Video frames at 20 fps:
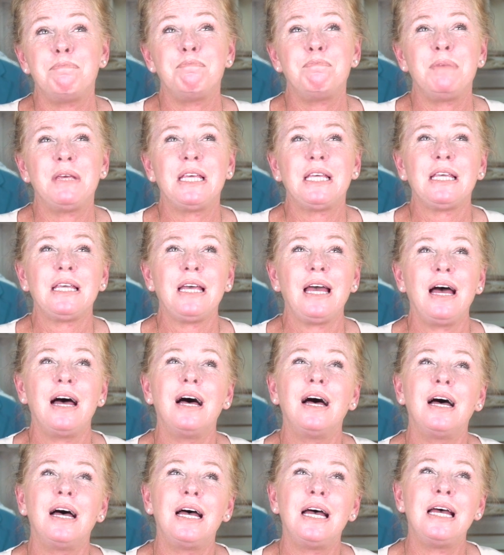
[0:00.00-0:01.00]

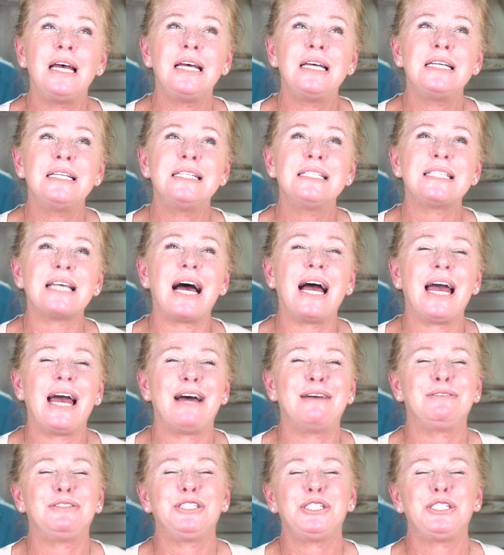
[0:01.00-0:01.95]
Because I have